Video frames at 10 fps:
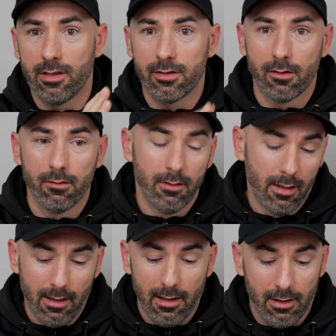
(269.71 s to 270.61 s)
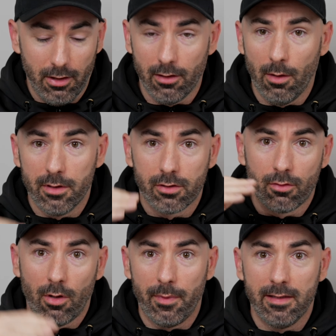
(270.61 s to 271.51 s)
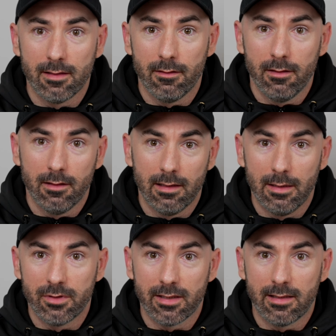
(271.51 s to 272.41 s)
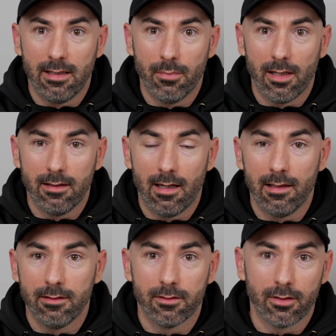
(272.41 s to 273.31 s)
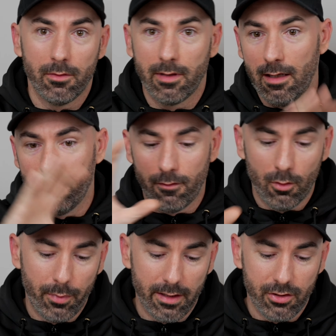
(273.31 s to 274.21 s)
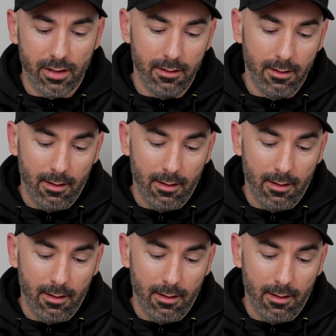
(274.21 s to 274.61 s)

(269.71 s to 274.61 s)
So you can always crop into 16:9, so you get a full picture